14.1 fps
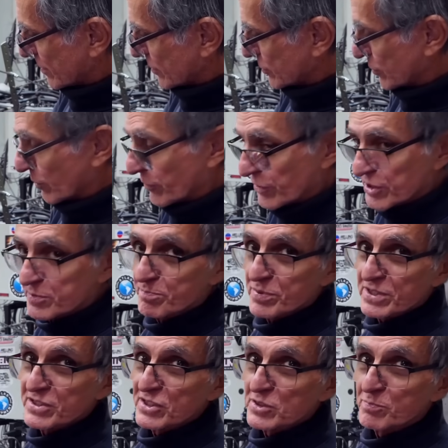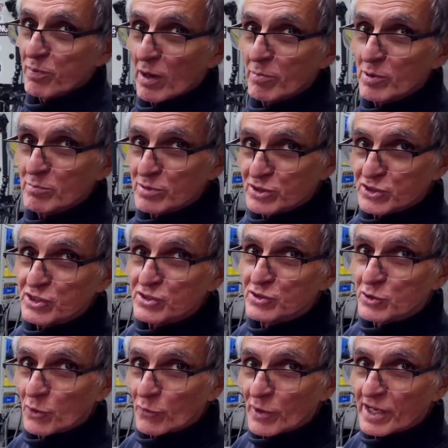So this is probably machined
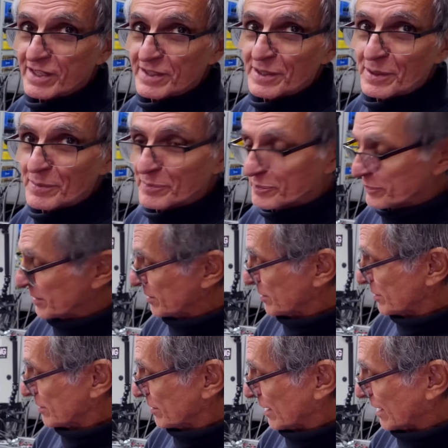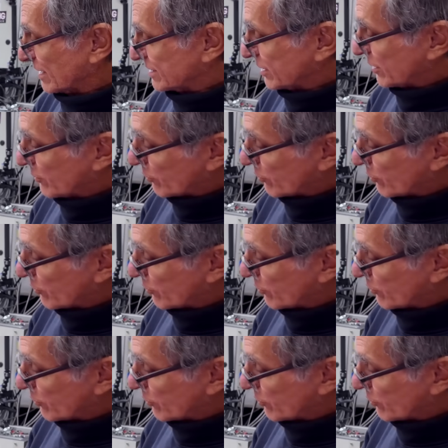correctly. like I said